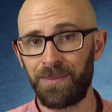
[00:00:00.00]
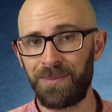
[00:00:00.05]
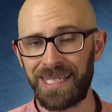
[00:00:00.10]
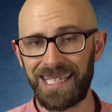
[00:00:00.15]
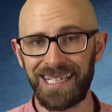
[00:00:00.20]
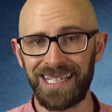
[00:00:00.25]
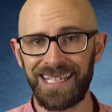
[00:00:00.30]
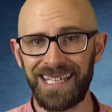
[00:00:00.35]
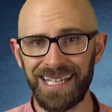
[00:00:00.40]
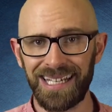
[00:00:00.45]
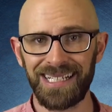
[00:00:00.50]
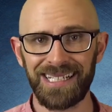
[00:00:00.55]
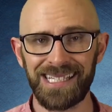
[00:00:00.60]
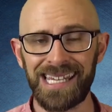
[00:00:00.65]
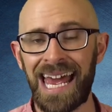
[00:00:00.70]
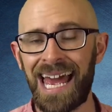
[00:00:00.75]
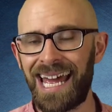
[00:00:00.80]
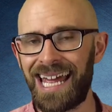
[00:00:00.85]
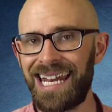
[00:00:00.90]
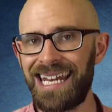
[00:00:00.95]
being killed
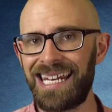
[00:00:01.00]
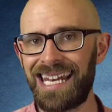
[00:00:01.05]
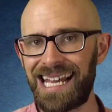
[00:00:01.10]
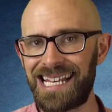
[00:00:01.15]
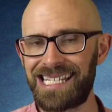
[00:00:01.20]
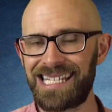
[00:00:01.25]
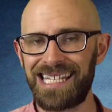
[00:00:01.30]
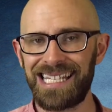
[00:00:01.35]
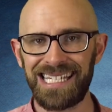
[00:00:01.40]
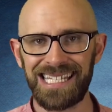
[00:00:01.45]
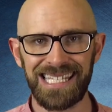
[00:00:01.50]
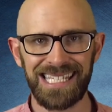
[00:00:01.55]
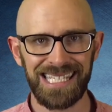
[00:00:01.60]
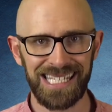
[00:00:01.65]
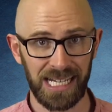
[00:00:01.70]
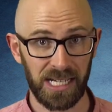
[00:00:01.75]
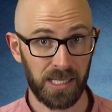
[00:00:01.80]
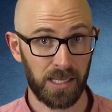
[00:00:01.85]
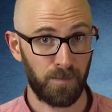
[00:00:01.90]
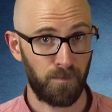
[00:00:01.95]
in less than
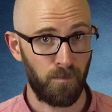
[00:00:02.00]
six